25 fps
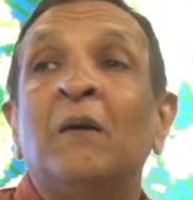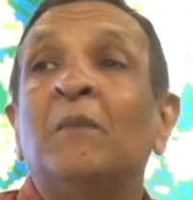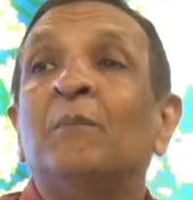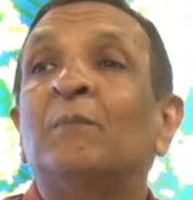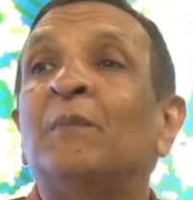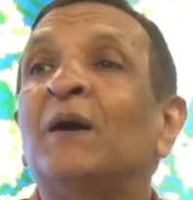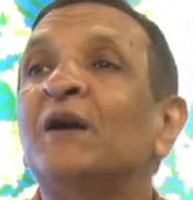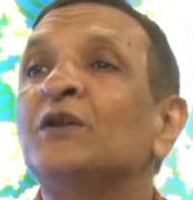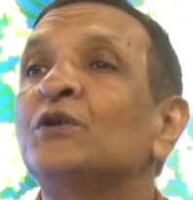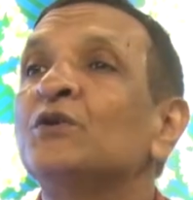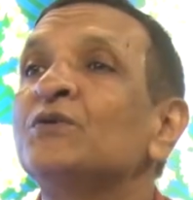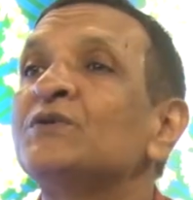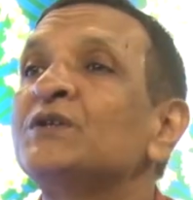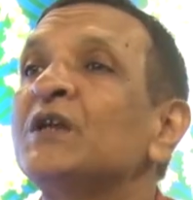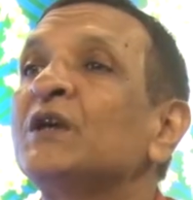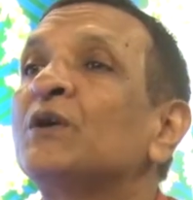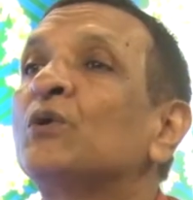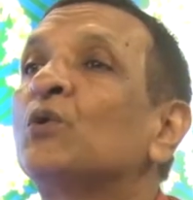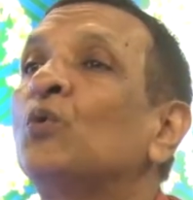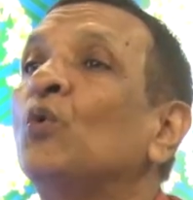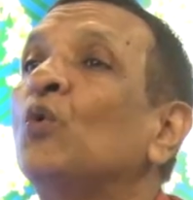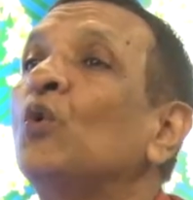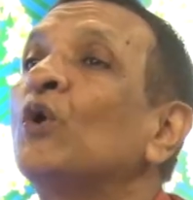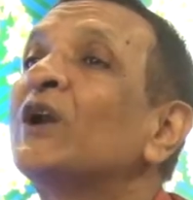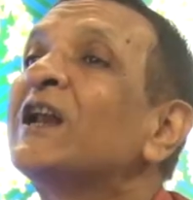But you see,
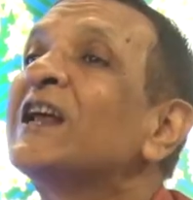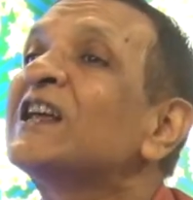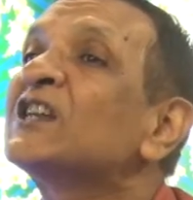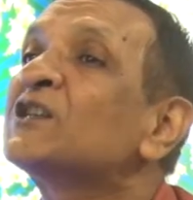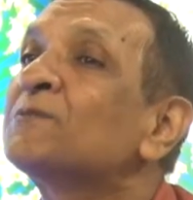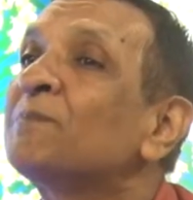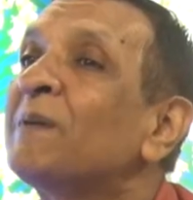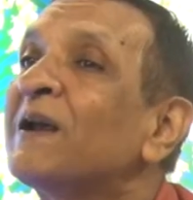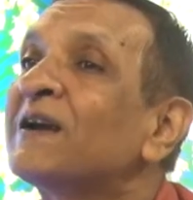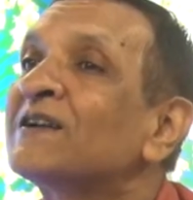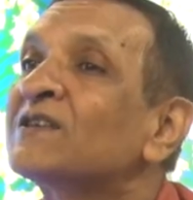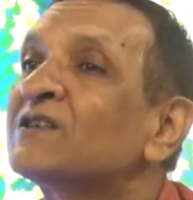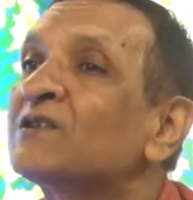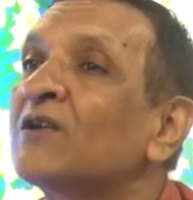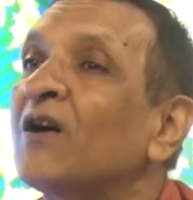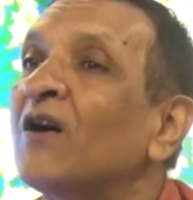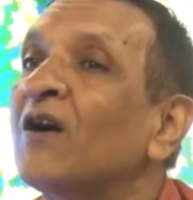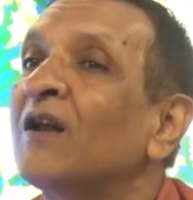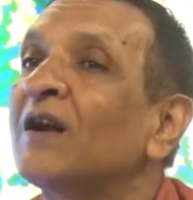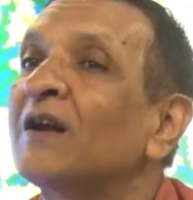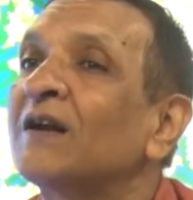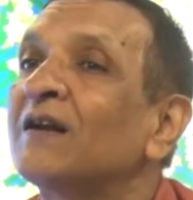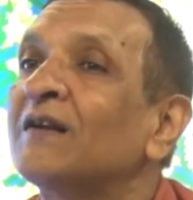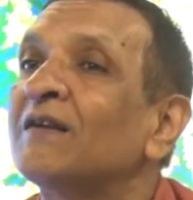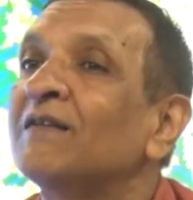core aspects
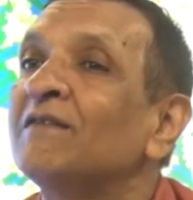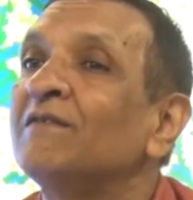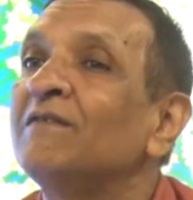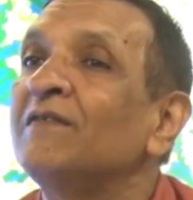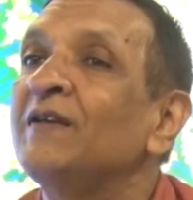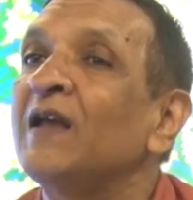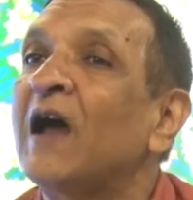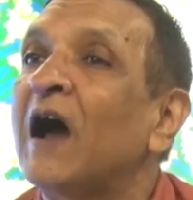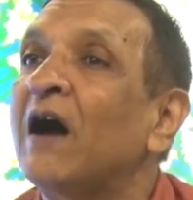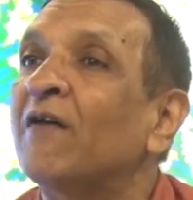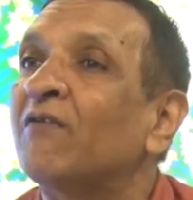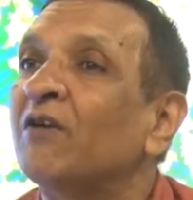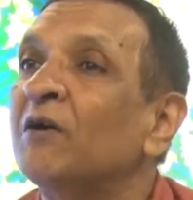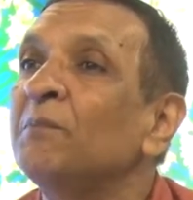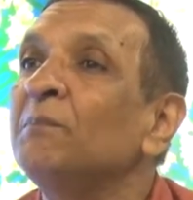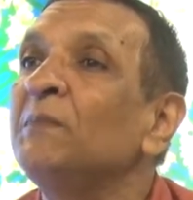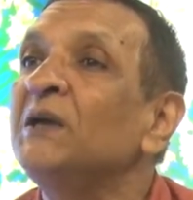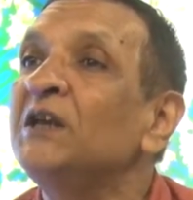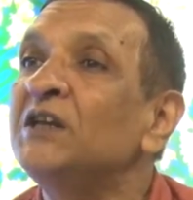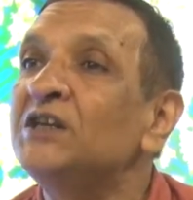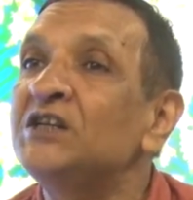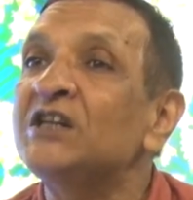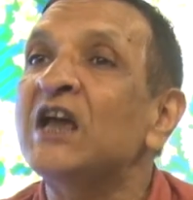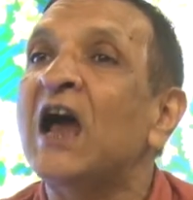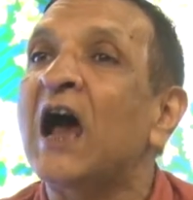are our
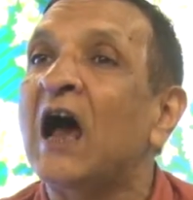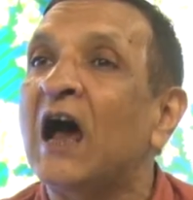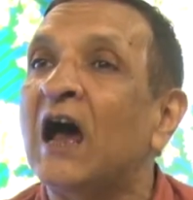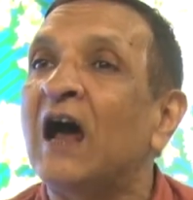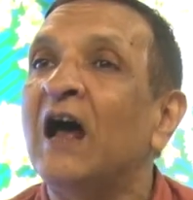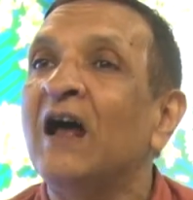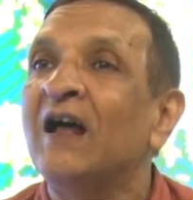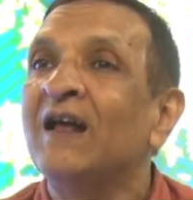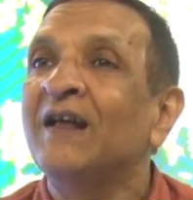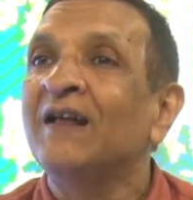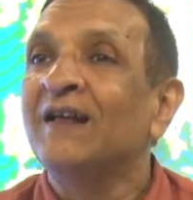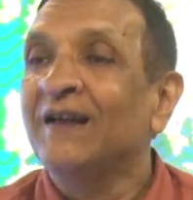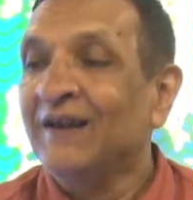media.